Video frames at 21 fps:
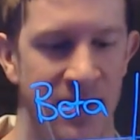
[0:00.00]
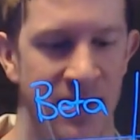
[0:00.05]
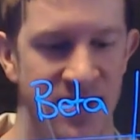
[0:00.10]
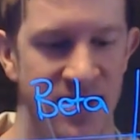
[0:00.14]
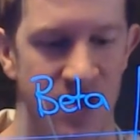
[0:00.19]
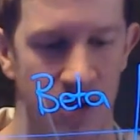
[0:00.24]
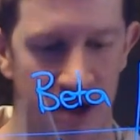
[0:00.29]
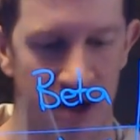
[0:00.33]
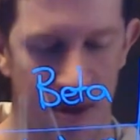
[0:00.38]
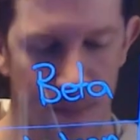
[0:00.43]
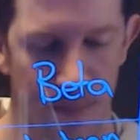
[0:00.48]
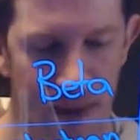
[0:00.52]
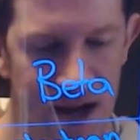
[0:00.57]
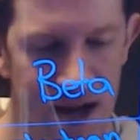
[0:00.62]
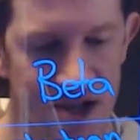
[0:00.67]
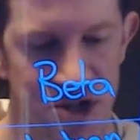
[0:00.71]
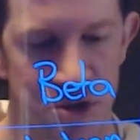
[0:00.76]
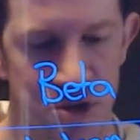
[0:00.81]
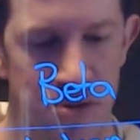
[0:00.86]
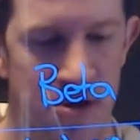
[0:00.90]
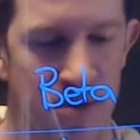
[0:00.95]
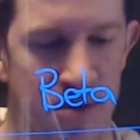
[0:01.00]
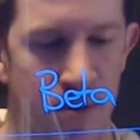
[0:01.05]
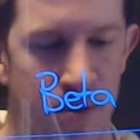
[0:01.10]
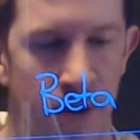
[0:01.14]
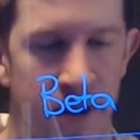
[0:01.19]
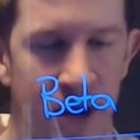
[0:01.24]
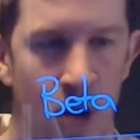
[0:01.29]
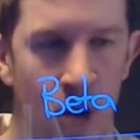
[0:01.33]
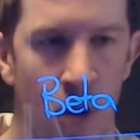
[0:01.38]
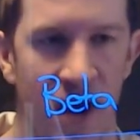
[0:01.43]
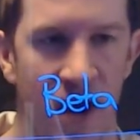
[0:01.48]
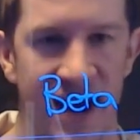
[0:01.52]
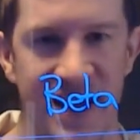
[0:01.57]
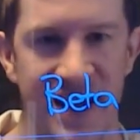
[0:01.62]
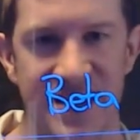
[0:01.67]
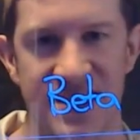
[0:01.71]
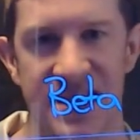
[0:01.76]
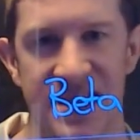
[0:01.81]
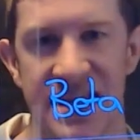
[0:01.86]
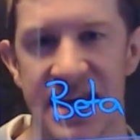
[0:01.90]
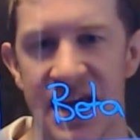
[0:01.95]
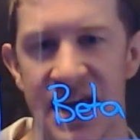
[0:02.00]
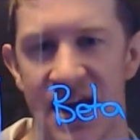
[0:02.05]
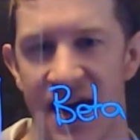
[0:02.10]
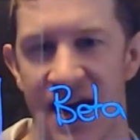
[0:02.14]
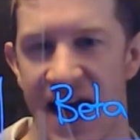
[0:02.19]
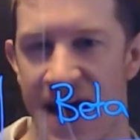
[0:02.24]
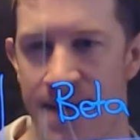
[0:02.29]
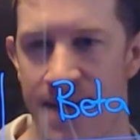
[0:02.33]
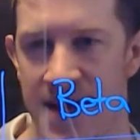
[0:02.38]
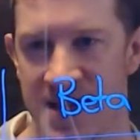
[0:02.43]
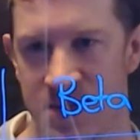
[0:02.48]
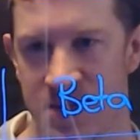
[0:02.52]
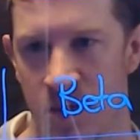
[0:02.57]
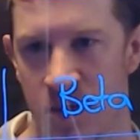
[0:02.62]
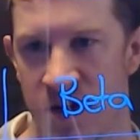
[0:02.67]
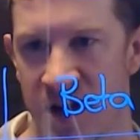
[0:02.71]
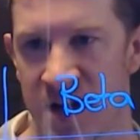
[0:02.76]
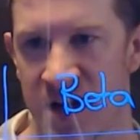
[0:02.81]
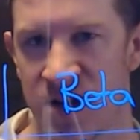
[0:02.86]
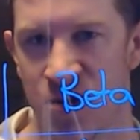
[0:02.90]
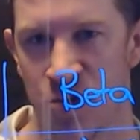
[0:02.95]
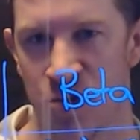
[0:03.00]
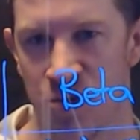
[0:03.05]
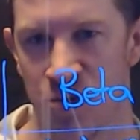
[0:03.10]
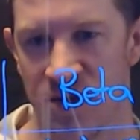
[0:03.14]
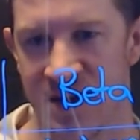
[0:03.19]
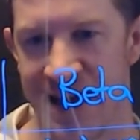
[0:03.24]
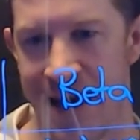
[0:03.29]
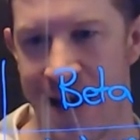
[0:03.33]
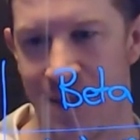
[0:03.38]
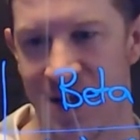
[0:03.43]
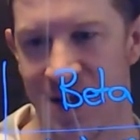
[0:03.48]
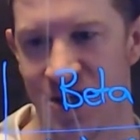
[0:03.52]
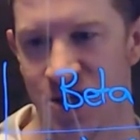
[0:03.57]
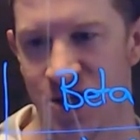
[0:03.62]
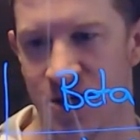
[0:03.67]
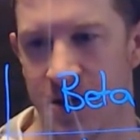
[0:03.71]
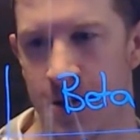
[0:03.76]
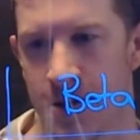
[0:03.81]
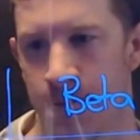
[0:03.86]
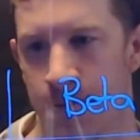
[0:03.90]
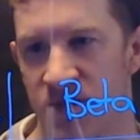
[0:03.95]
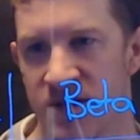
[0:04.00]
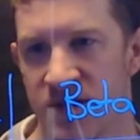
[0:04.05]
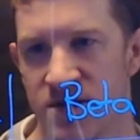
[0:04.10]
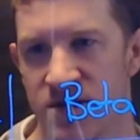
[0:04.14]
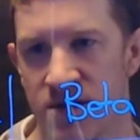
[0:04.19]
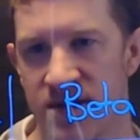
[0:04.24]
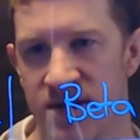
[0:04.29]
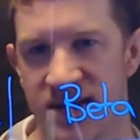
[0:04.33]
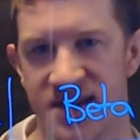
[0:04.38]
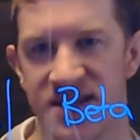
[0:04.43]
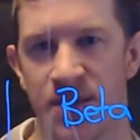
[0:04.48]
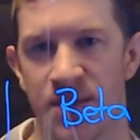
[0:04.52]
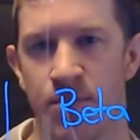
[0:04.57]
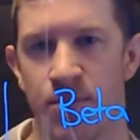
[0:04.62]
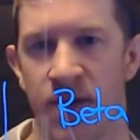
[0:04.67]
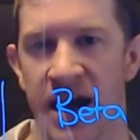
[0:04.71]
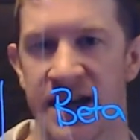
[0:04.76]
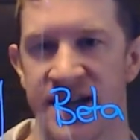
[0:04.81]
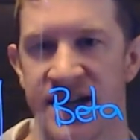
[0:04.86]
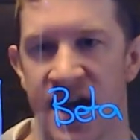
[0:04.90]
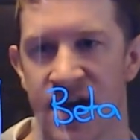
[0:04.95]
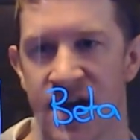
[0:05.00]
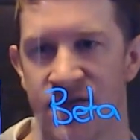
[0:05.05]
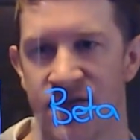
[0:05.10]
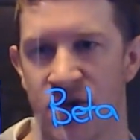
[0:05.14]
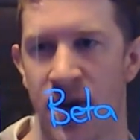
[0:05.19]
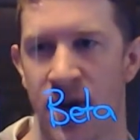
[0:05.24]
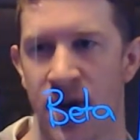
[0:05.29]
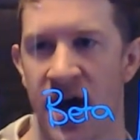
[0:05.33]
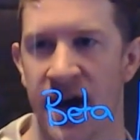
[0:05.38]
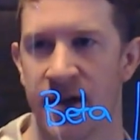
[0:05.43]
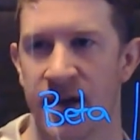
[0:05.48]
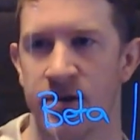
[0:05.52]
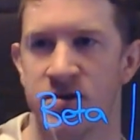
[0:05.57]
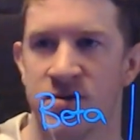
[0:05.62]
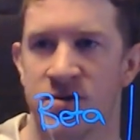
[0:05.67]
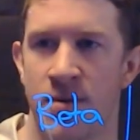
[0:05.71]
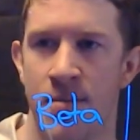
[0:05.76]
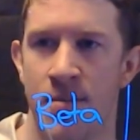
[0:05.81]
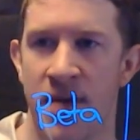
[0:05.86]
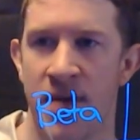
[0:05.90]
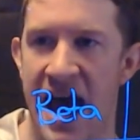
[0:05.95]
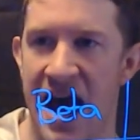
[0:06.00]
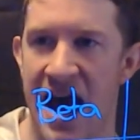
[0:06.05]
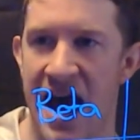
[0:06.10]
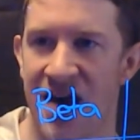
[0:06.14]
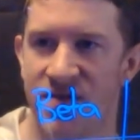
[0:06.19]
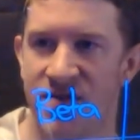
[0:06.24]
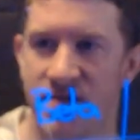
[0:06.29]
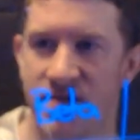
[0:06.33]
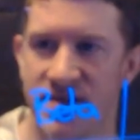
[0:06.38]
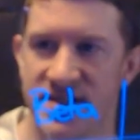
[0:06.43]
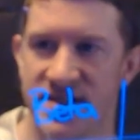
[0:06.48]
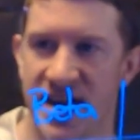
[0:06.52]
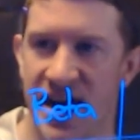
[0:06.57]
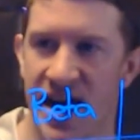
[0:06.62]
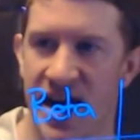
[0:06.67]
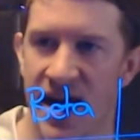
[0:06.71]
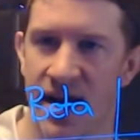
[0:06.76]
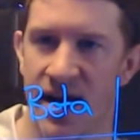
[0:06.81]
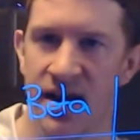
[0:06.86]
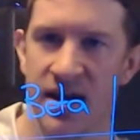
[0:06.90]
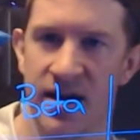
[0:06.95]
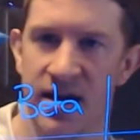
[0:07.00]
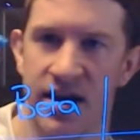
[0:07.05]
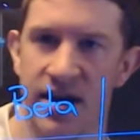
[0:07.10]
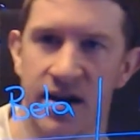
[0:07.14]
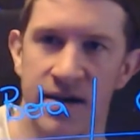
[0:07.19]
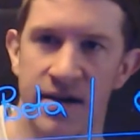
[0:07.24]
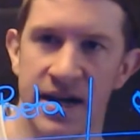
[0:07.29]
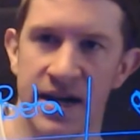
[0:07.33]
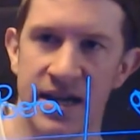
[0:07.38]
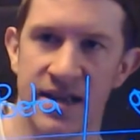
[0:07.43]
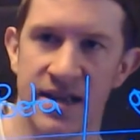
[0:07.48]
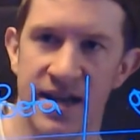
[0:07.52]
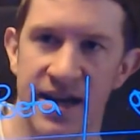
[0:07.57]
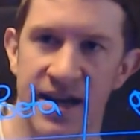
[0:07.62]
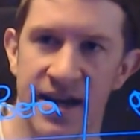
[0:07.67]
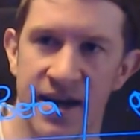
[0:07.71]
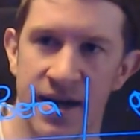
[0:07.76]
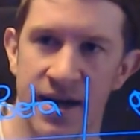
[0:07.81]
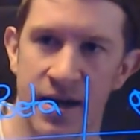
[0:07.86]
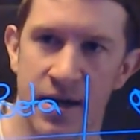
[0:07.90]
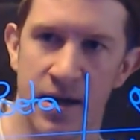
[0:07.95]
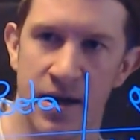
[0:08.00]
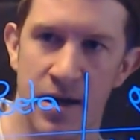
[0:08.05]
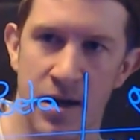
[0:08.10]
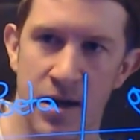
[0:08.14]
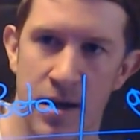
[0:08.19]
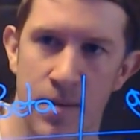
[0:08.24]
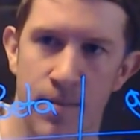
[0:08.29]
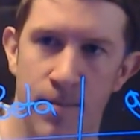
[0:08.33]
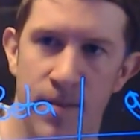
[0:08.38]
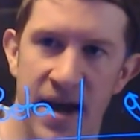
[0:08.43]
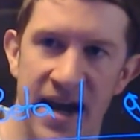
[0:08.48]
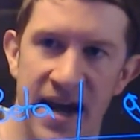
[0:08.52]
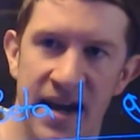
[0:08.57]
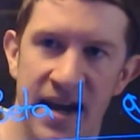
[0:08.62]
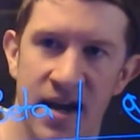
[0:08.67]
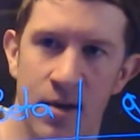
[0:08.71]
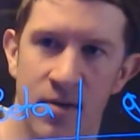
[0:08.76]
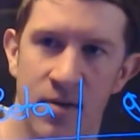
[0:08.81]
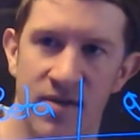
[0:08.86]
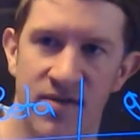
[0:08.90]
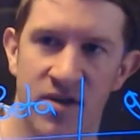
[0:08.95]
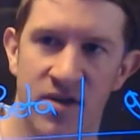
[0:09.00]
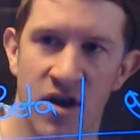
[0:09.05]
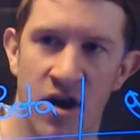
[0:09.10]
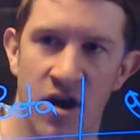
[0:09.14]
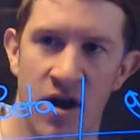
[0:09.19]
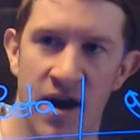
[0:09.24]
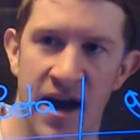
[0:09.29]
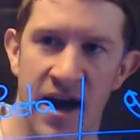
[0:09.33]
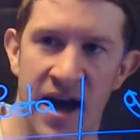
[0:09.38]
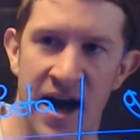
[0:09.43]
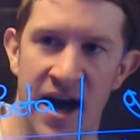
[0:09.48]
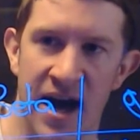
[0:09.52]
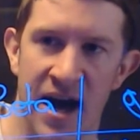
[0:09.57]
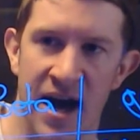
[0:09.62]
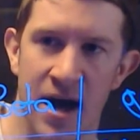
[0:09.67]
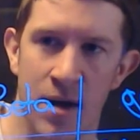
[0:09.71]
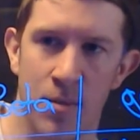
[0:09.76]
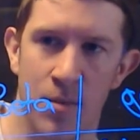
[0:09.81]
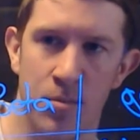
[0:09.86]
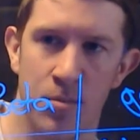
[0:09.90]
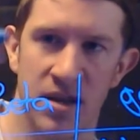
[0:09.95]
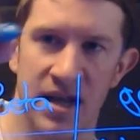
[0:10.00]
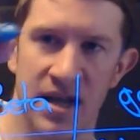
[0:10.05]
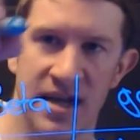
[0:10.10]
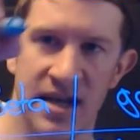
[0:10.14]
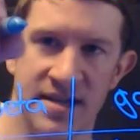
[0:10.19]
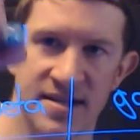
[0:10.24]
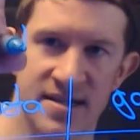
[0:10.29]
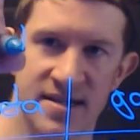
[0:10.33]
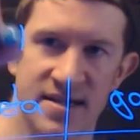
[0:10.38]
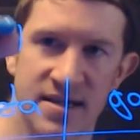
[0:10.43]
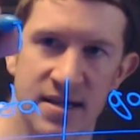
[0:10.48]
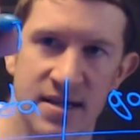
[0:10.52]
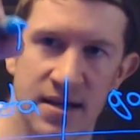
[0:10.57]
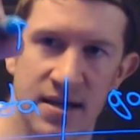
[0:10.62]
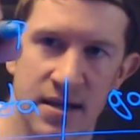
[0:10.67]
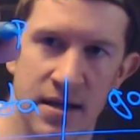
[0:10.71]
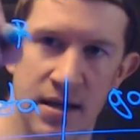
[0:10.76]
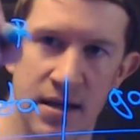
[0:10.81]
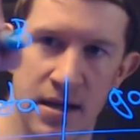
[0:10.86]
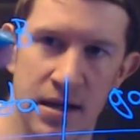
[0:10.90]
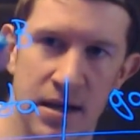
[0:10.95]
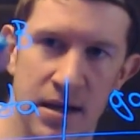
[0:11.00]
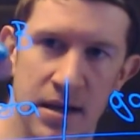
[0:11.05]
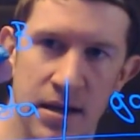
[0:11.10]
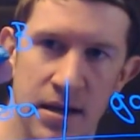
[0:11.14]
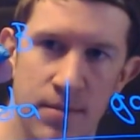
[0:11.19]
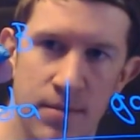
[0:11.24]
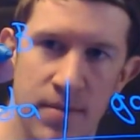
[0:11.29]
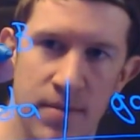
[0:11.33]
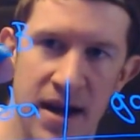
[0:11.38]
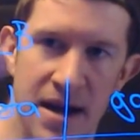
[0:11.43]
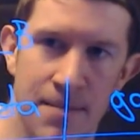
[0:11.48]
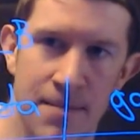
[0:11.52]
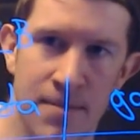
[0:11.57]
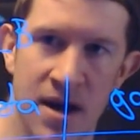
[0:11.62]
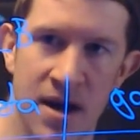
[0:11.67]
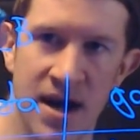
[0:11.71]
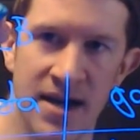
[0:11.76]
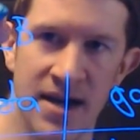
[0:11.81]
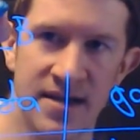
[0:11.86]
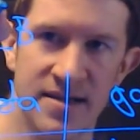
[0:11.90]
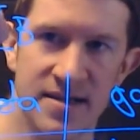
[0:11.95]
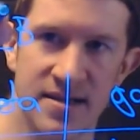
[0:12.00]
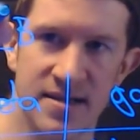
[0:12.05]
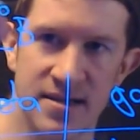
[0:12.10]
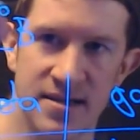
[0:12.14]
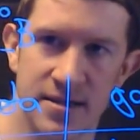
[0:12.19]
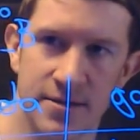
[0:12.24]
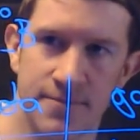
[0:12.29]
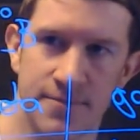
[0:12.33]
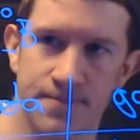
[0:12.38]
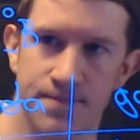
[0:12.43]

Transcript: So it can punch through the body quite easily, and that's where it can do all the damage. So this is a breakdown of your particles. Remember, alpha is our Greek letter. Beta, we've got R plus, beta minus.